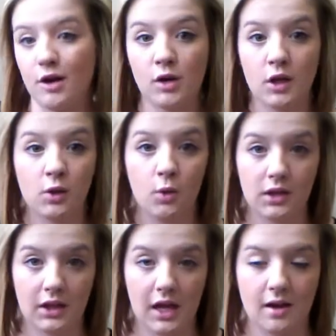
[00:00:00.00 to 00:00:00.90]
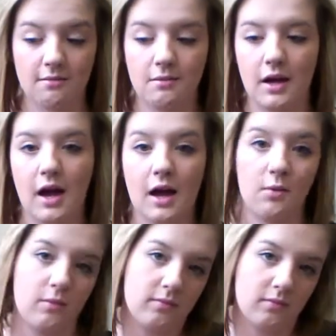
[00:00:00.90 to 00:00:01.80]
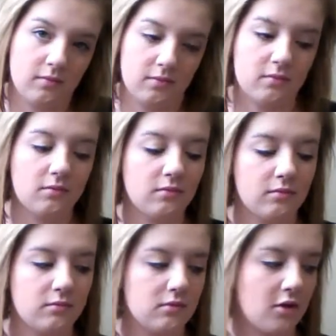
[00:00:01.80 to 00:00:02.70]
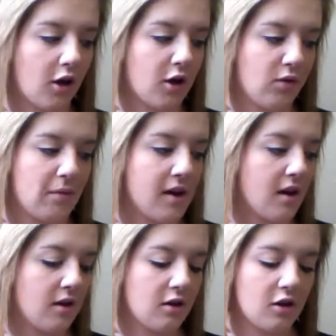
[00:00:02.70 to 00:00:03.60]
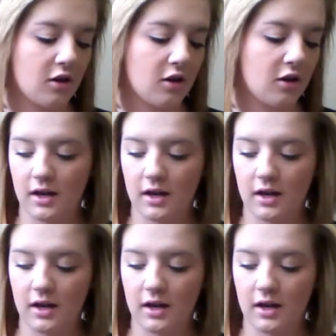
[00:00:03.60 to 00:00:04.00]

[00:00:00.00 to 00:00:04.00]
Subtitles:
don't need the whole thing, but I thought it would be cute.